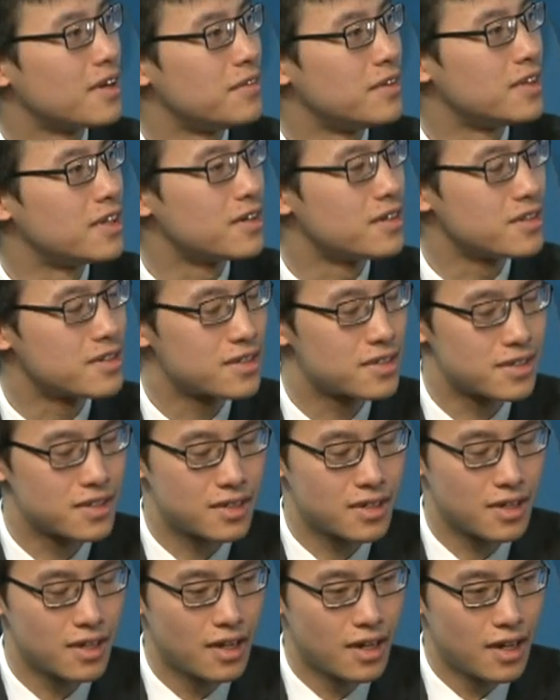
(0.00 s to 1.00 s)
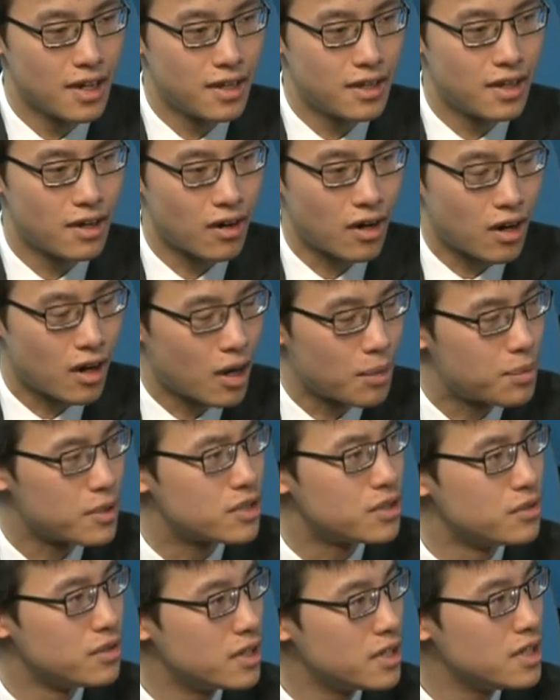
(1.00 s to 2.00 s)
I mean, there are
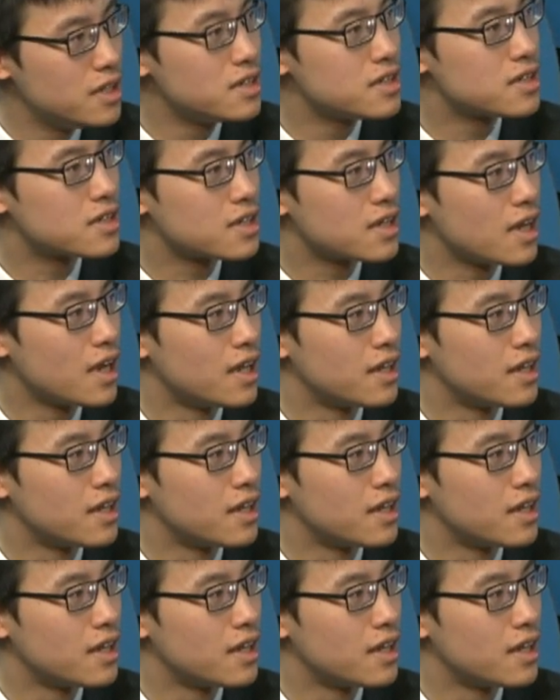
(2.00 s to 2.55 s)
opportunities,